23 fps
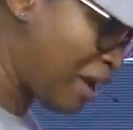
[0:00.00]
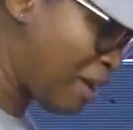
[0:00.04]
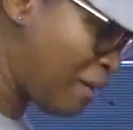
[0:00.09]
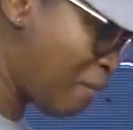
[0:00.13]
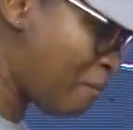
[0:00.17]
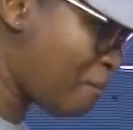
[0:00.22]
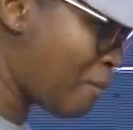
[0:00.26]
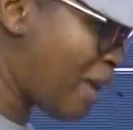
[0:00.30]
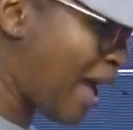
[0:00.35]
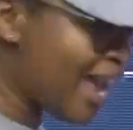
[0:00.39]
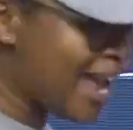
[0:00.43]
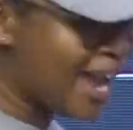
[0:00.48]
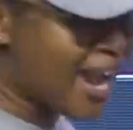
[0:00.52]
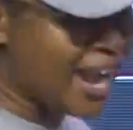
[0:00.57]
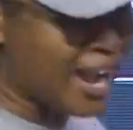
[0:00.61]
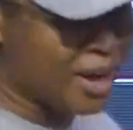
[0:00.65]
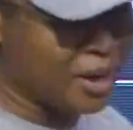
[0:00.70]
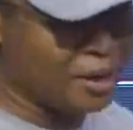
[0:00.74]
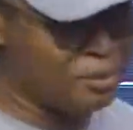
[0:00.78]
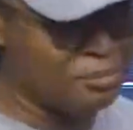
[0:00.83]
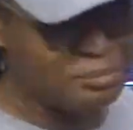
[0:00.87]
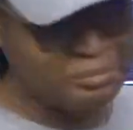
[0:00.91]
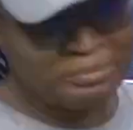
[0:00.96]
my
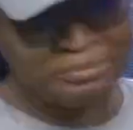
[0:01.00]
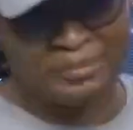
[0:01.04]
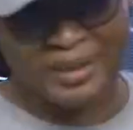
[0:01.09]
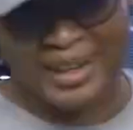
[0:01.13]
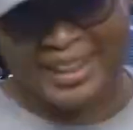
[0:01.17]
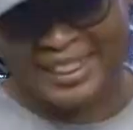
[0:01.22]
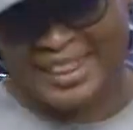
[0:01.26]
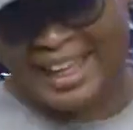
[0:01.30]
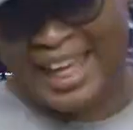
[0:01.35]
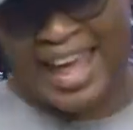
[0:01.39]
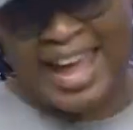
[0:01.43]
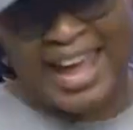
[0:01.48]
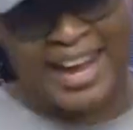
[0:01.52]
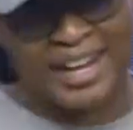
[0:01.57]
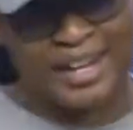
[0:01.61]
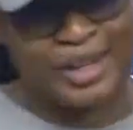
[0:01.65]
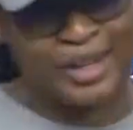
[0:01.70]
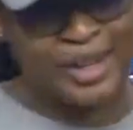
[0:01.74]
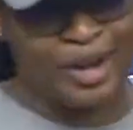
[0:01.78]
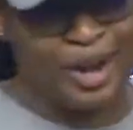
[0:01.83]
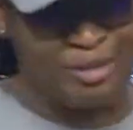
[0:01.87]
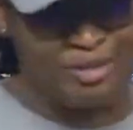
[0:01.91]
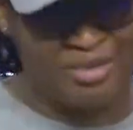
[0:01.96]
aim by the
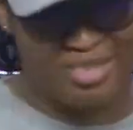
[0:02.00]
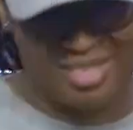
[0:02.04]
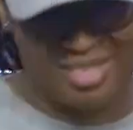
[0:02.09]
end of